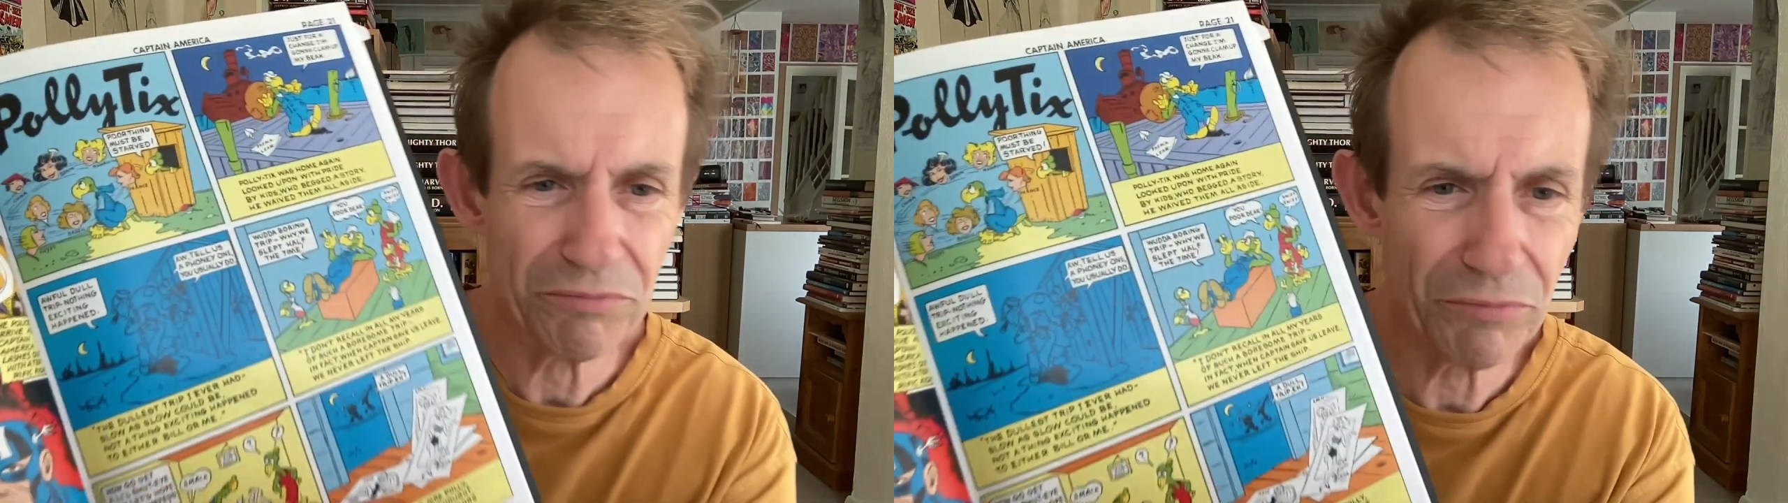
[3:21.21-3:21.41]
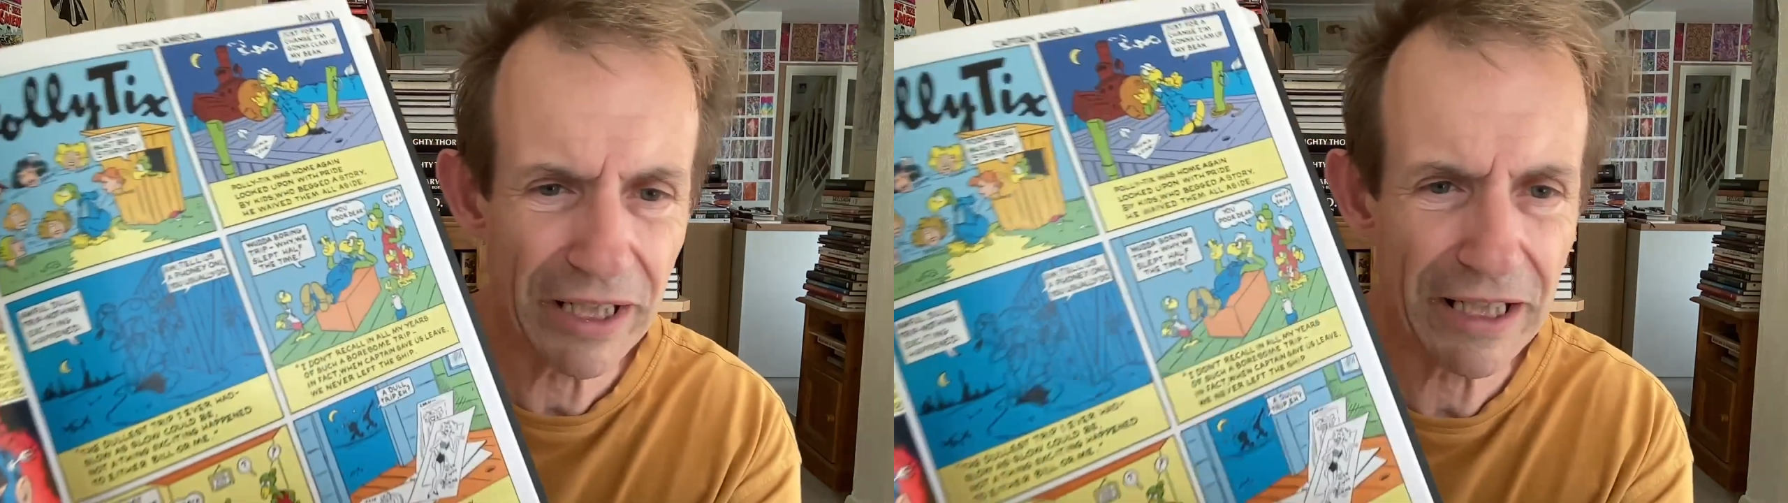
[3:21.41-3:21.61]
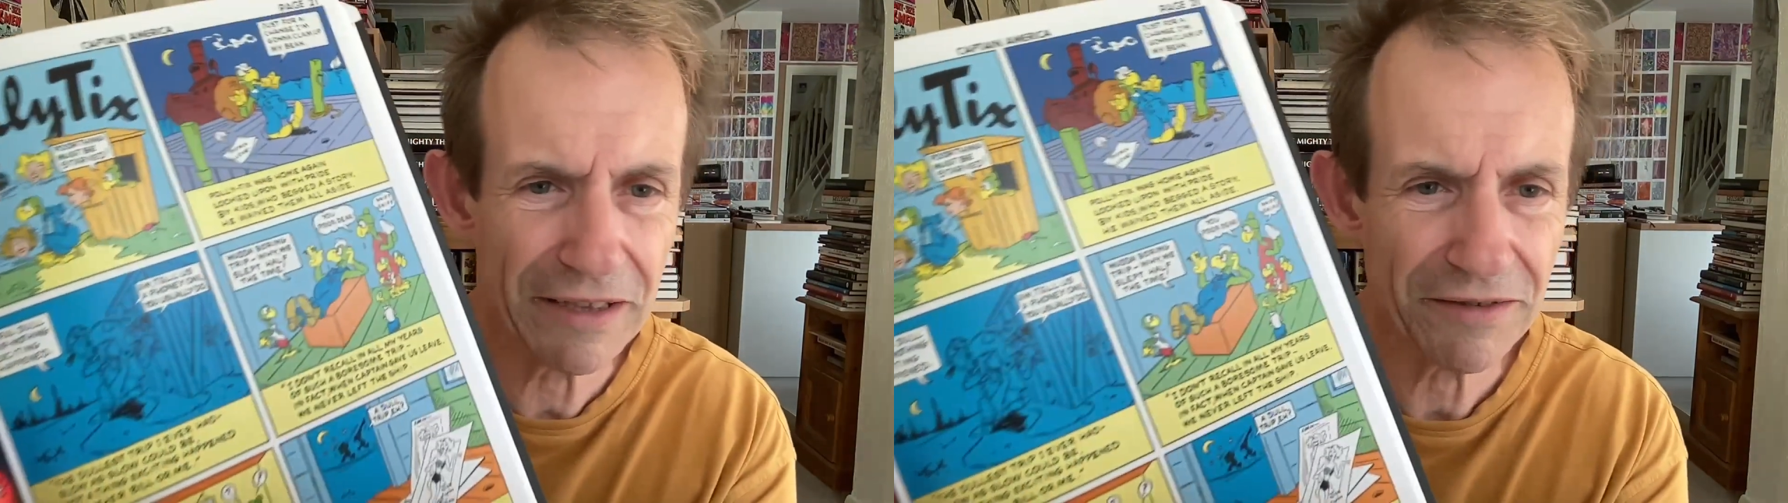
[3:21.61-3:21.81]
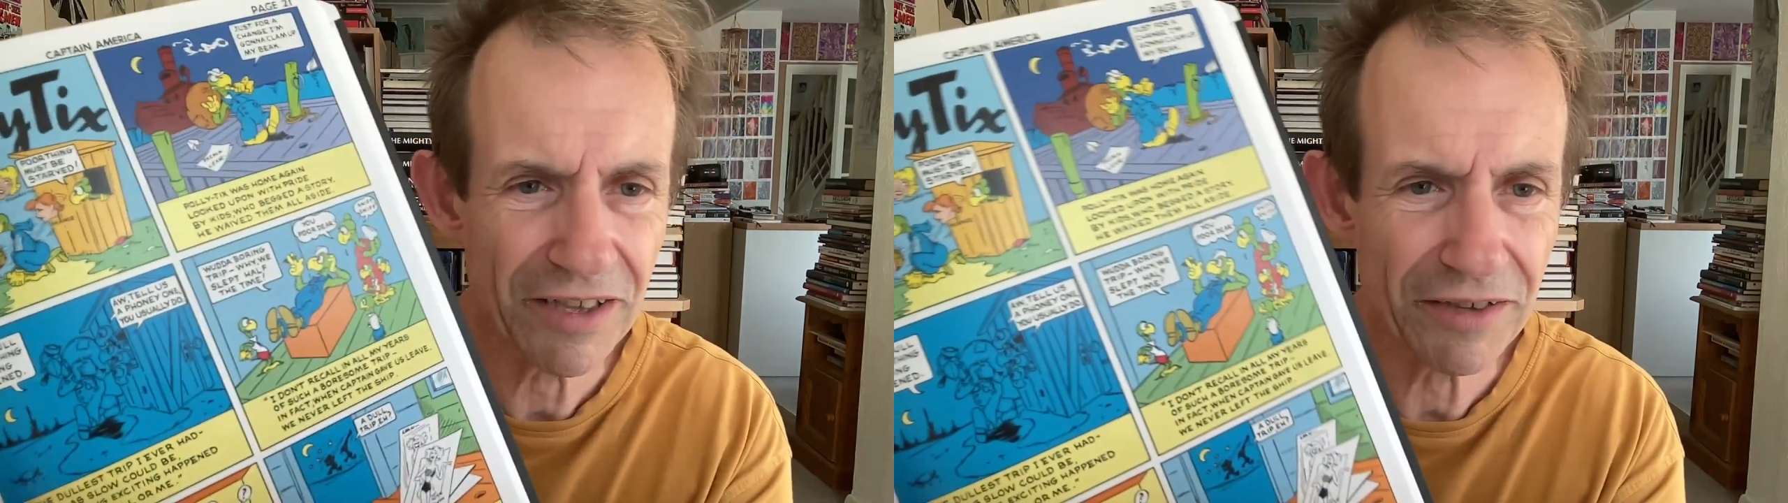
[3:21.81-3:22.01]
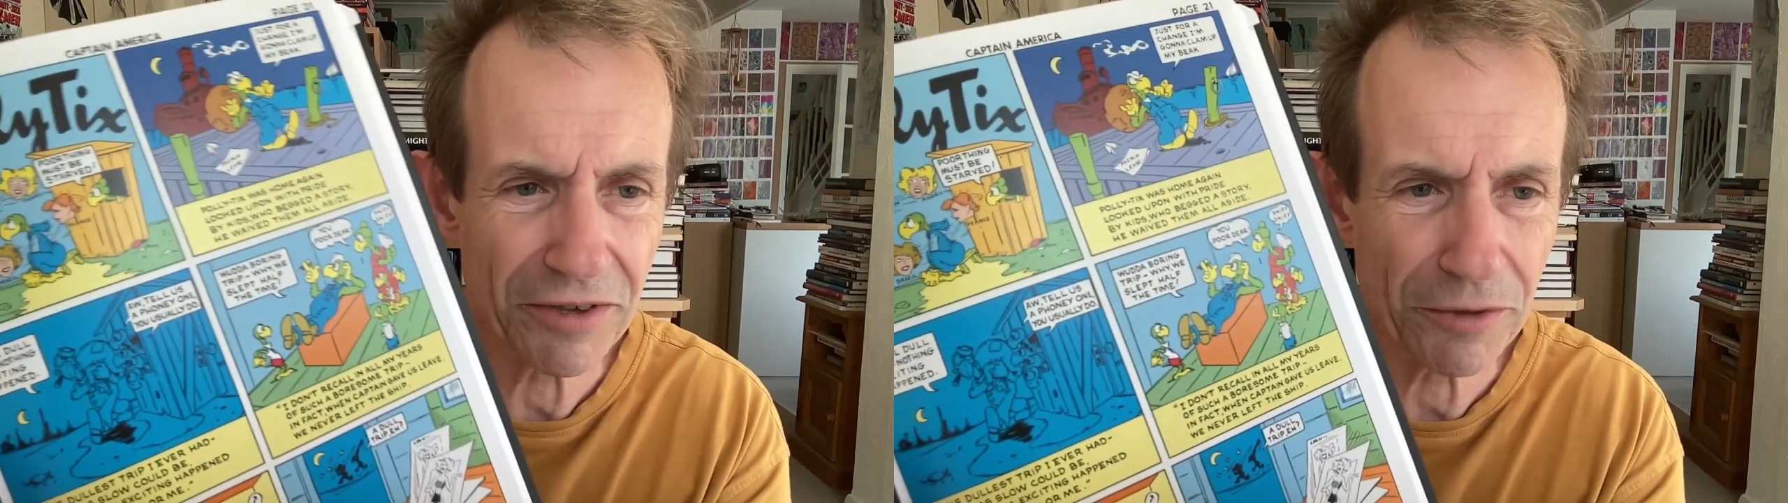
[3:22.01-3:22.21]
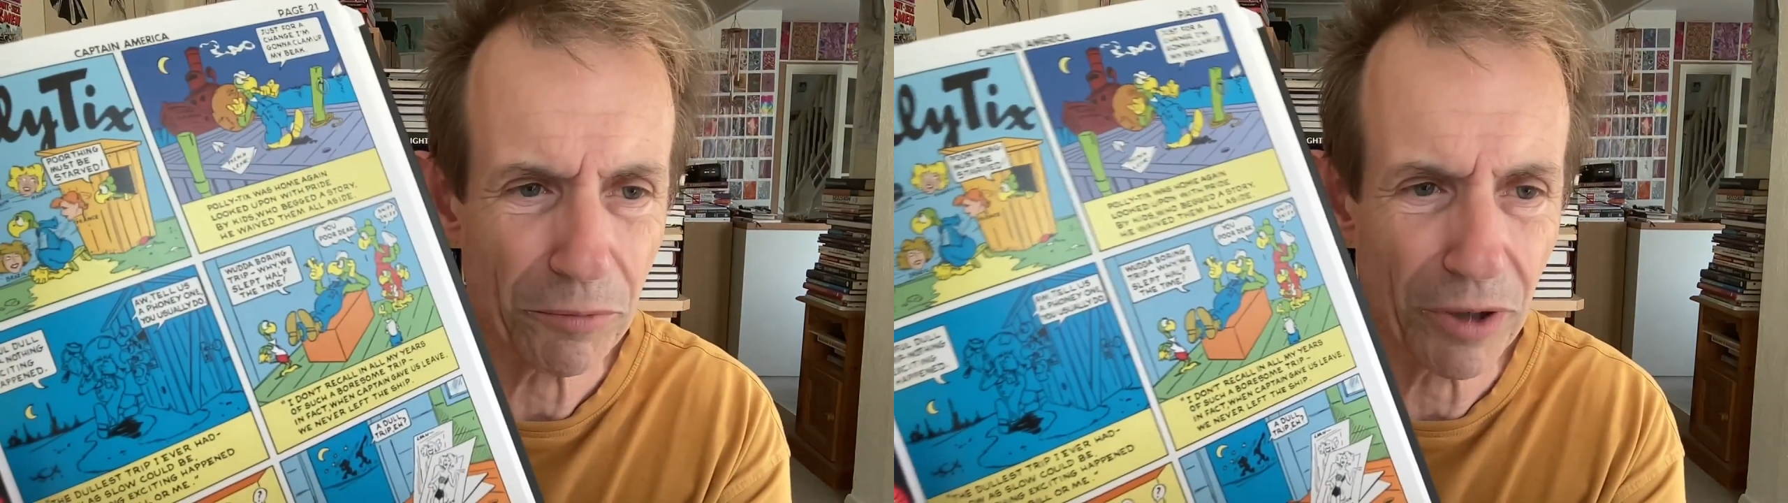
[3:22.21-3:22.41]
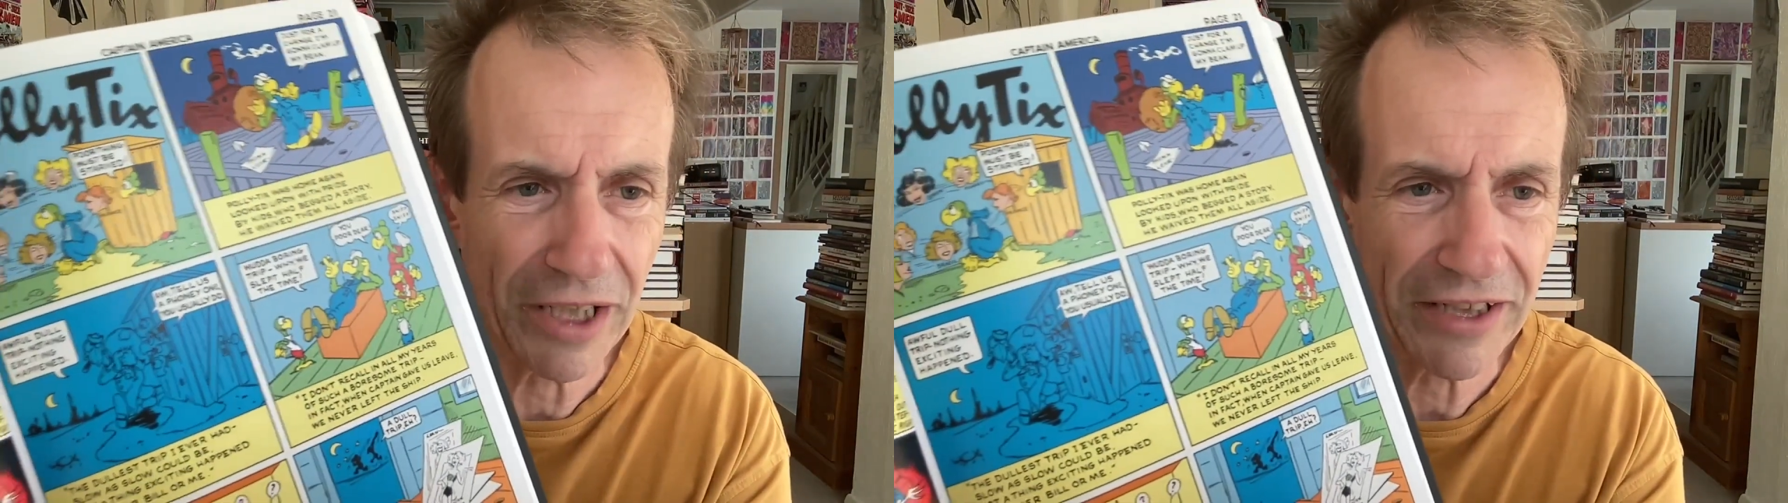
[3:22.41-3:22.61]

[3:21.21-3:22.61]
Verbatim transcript: Weird. I don't know why